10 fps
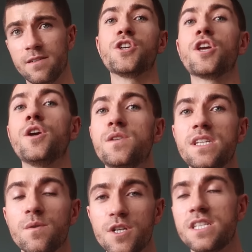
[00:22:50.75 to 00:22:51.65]

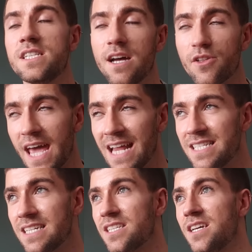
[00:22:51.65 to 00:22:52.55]
Jacuzzi, which is in South
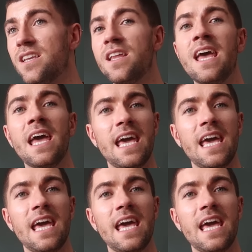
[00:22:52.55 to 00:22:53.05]
Kensington,